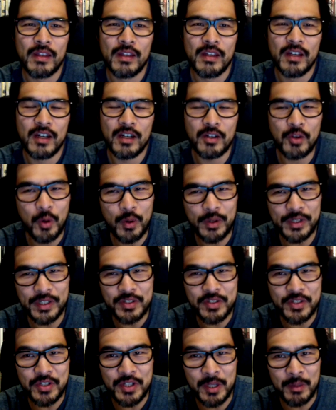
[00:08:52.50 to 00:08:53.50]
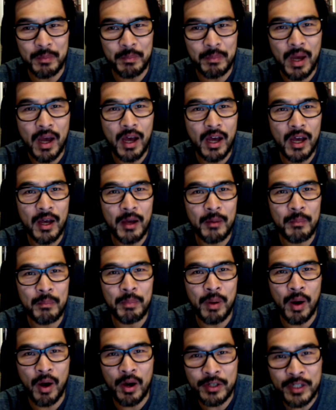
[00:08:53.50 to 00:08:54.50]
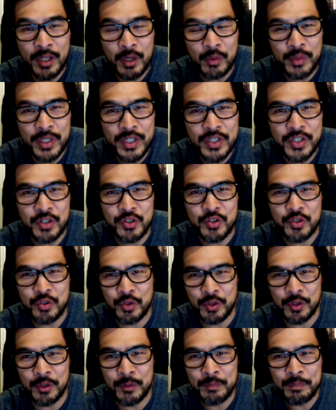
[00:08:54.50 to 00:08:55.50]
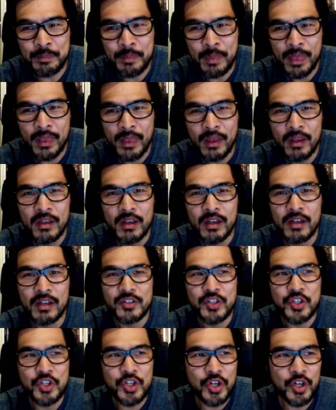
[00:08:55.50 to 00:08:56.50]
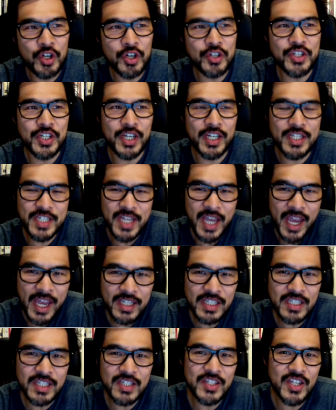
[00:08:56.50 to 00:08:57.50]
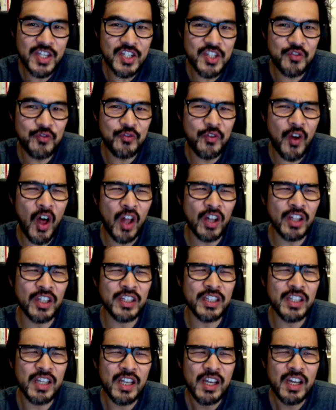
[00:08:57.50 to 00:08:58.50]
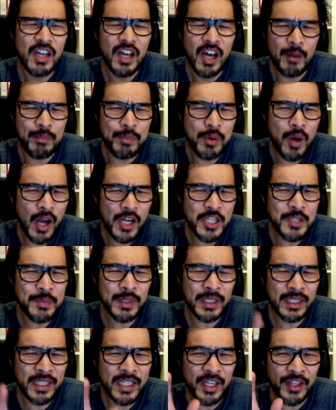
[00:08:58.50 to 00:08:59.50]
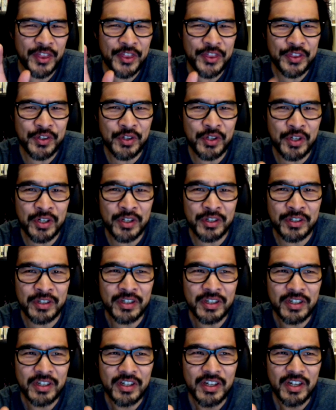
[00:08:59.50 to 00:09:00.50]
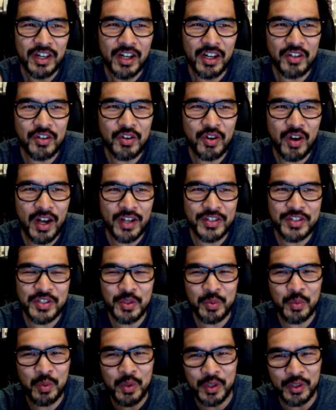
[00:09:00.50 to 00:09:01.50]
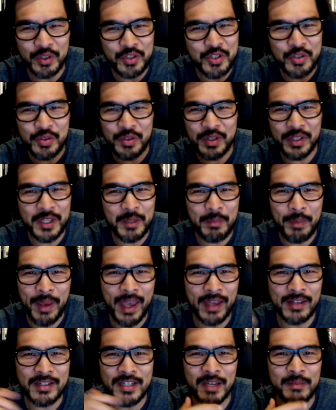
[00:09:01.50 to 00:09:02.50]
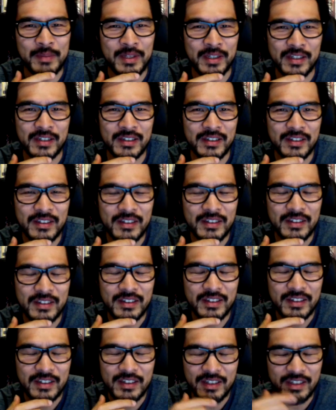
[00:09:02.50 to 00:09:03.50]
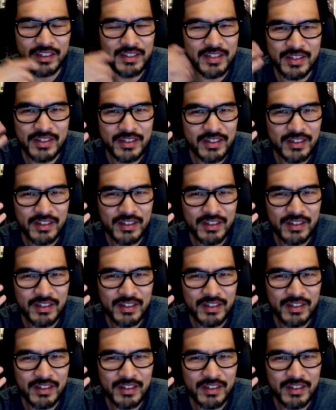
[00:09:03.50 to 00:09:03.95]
According to the Barna Research Group, church attendance has fallen approximately a third across the world during the pandemic. It's